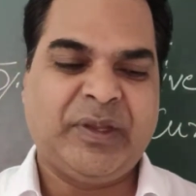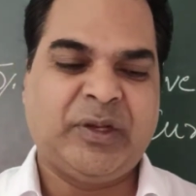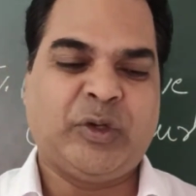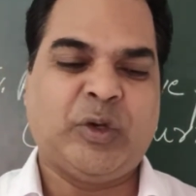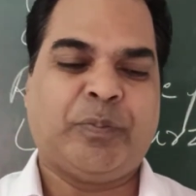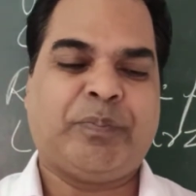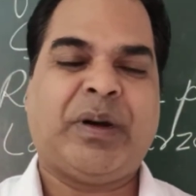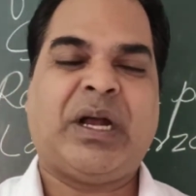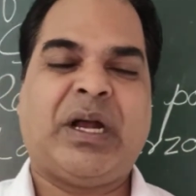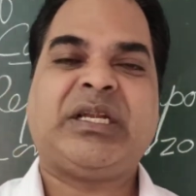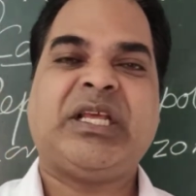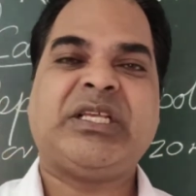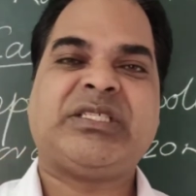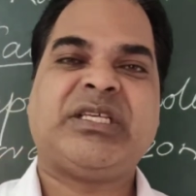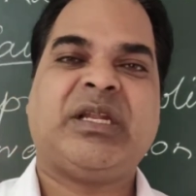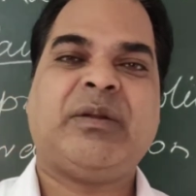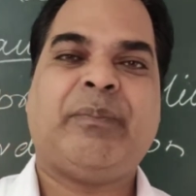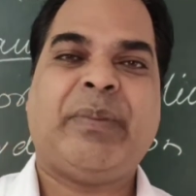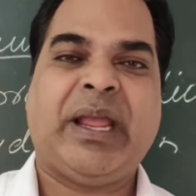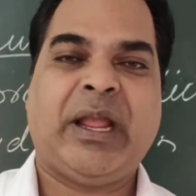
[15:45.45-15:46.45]
to
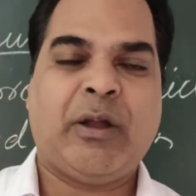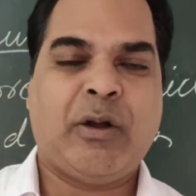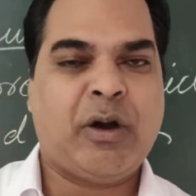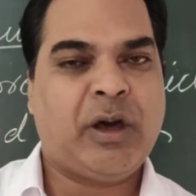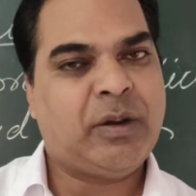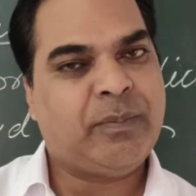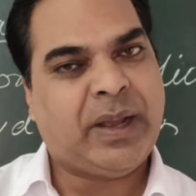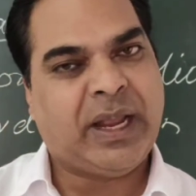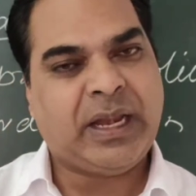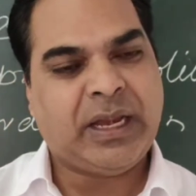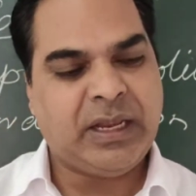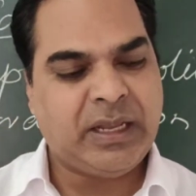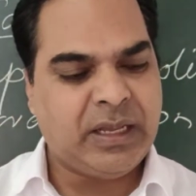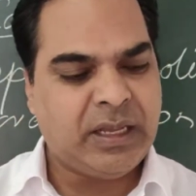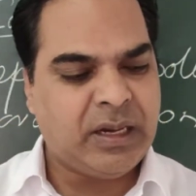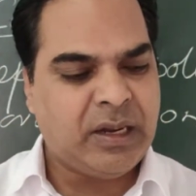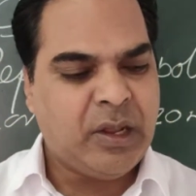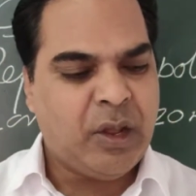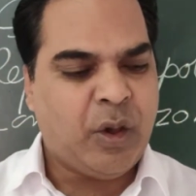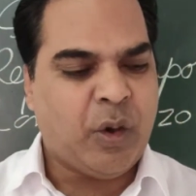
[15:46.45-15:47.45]
partition Bengal, my
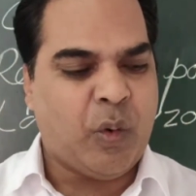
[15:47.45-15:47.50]
dear,